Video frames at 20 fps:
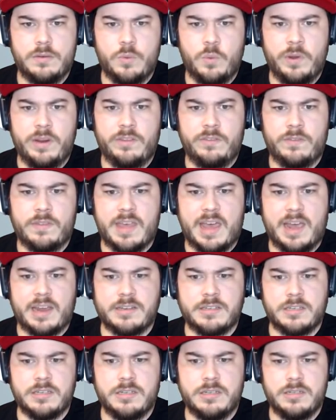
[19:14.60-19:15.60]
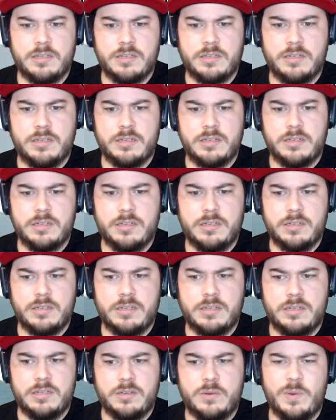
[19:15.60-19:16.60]
What is that?
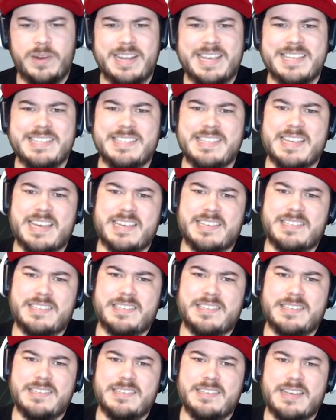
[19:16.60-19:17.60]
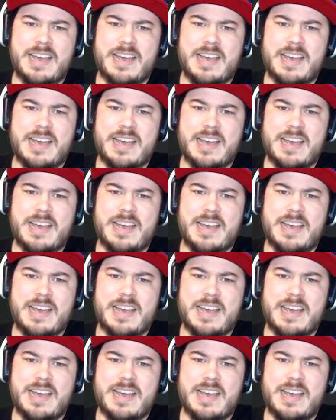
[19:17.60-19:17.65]
What is this?